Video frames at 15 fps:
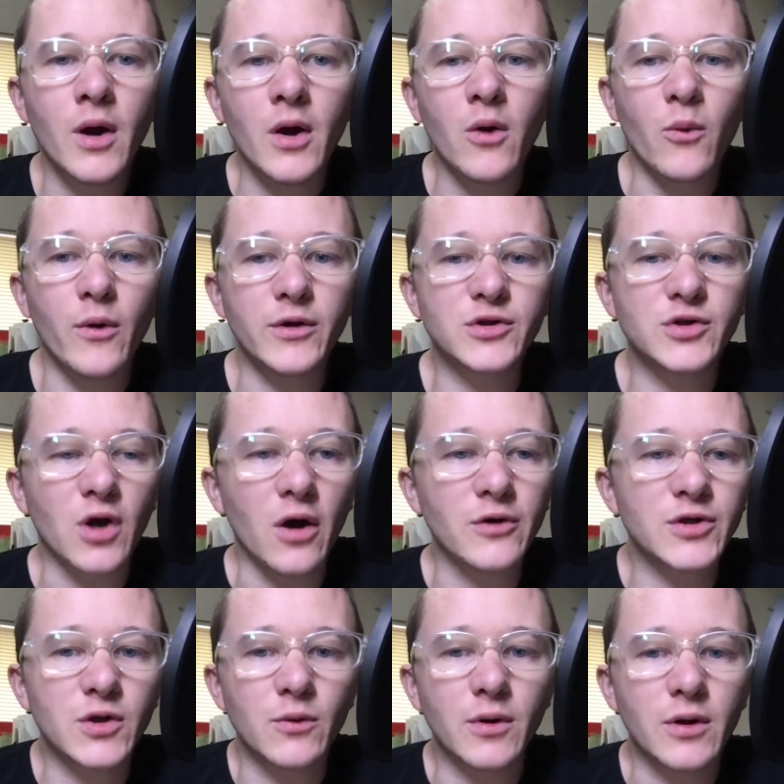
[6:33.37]
which
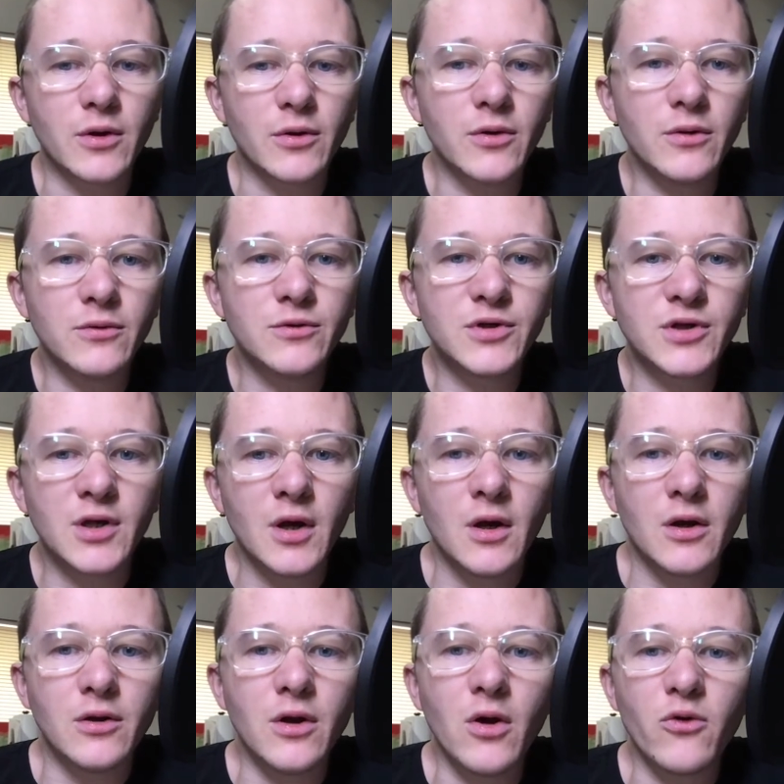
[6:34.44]
also includes
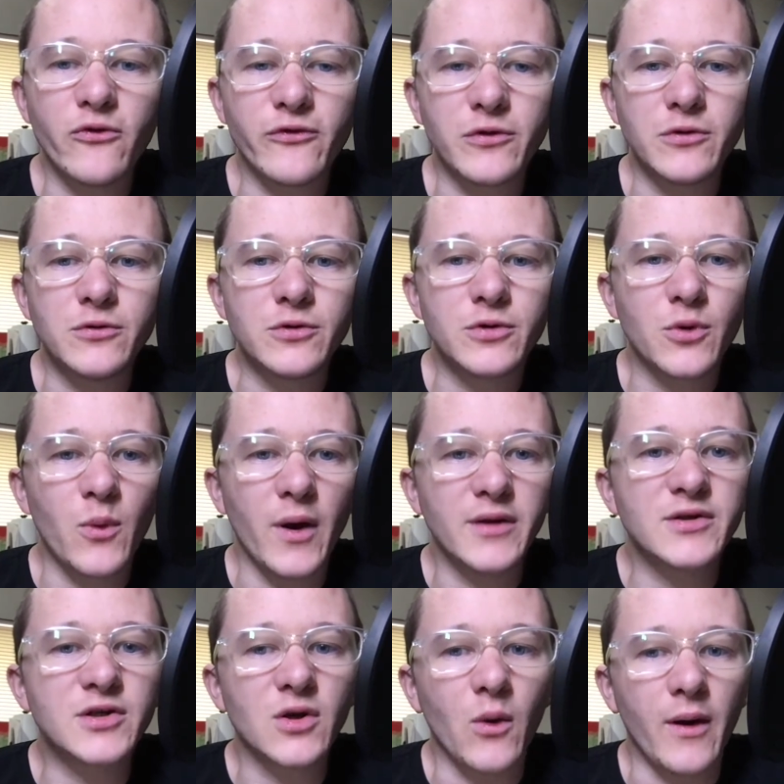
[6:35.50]
no flute
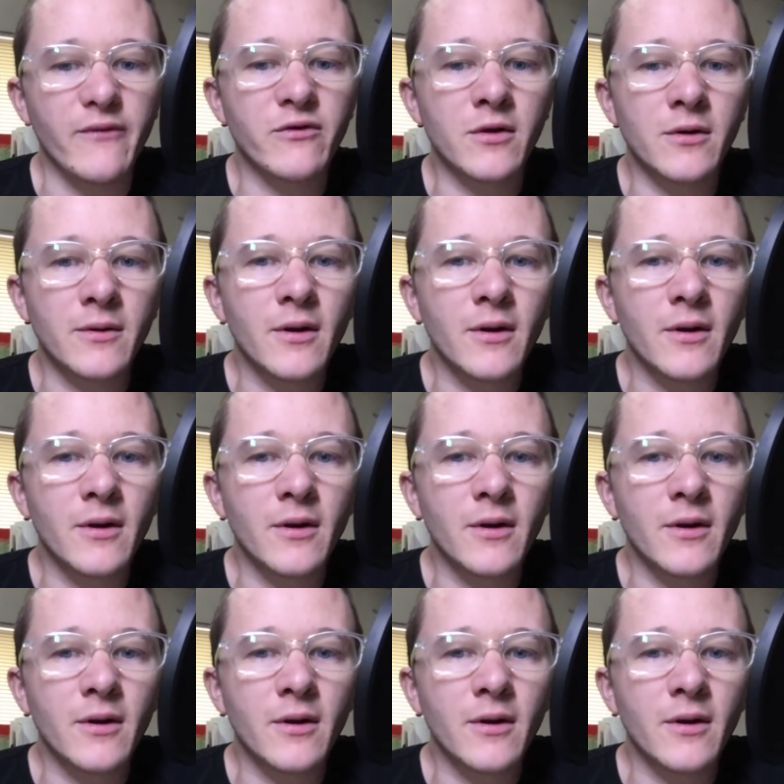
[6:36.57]
whatsoever,